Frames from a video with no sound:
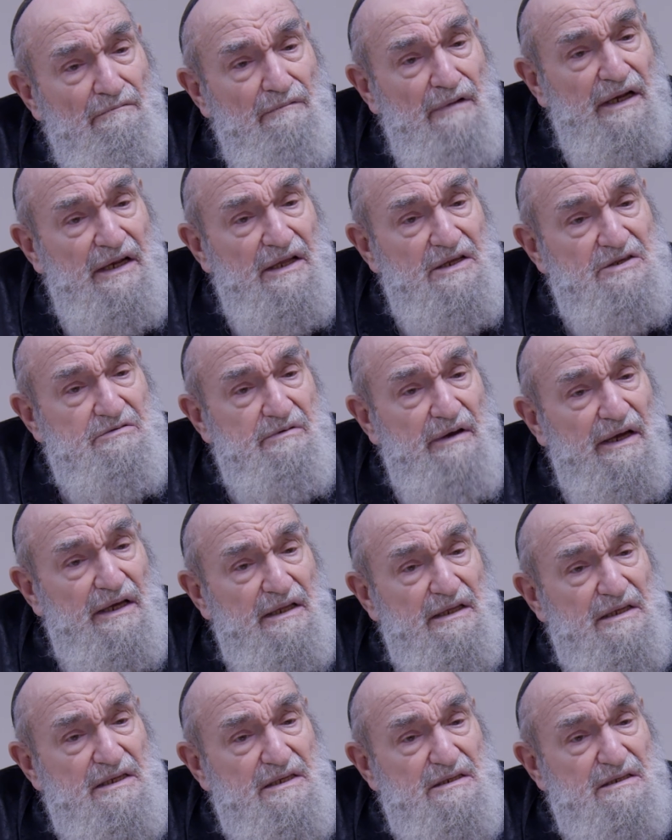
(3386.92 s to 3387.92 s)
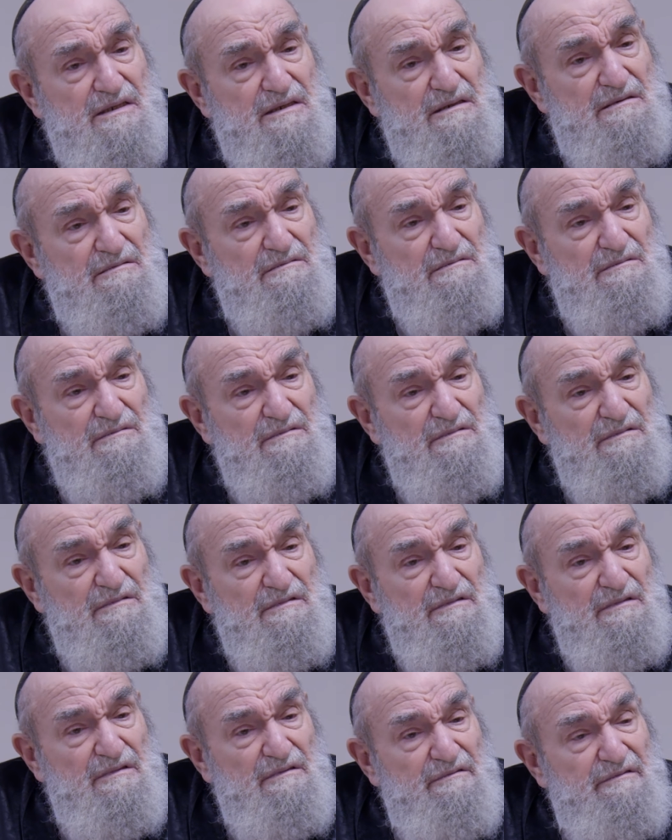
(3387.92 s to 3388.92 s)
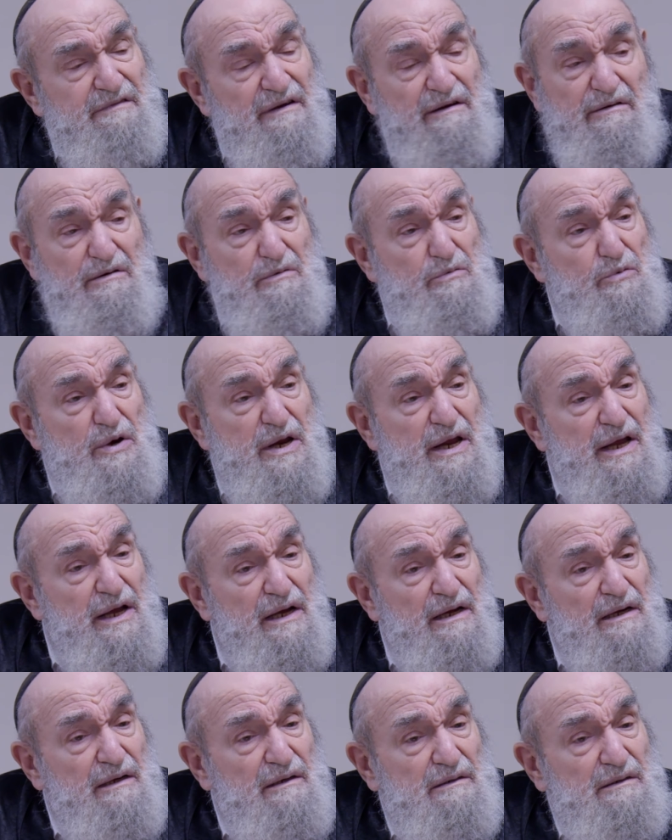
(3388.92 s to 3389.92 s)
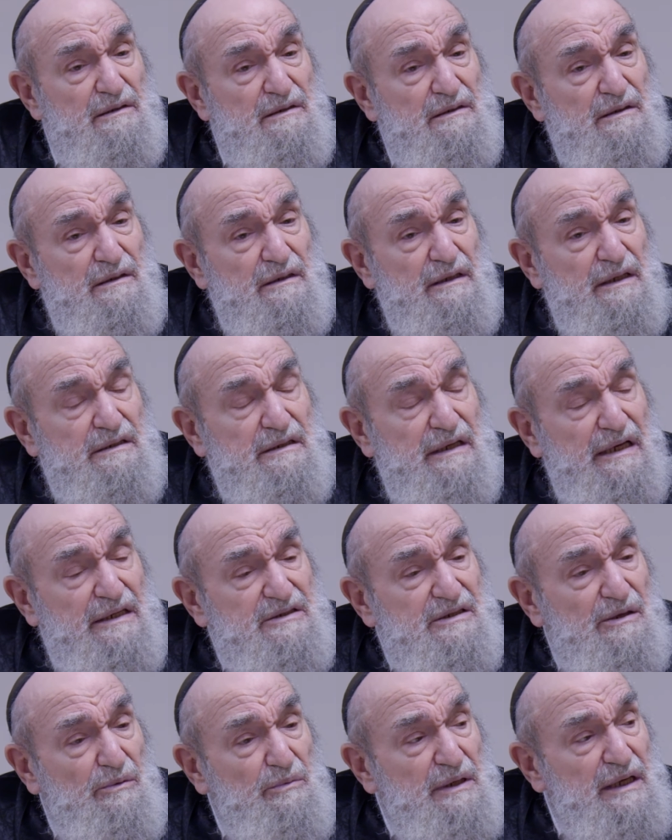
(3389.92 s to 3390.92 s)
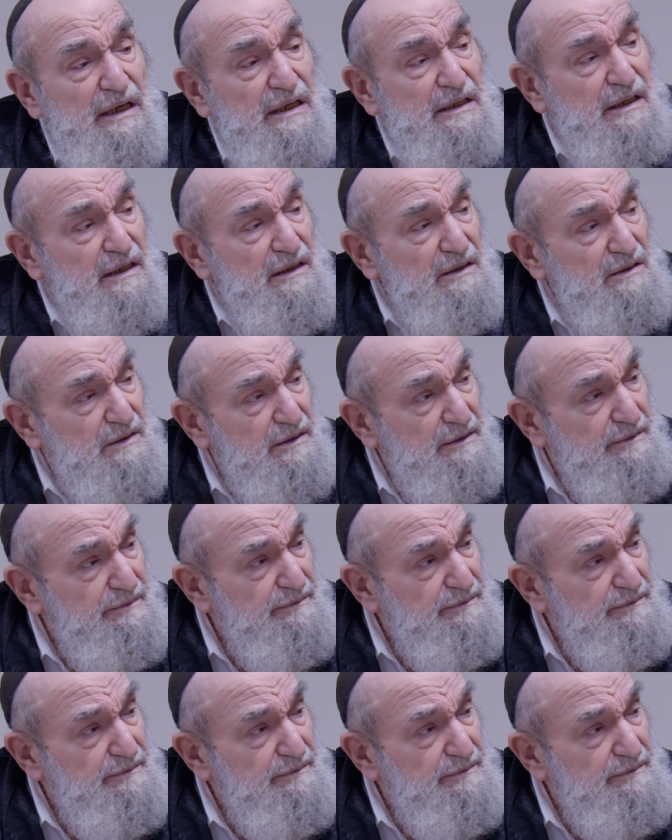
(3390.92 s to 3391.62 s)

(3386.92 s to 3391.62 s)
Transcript: by the Israelis. Very rare that someone got killed.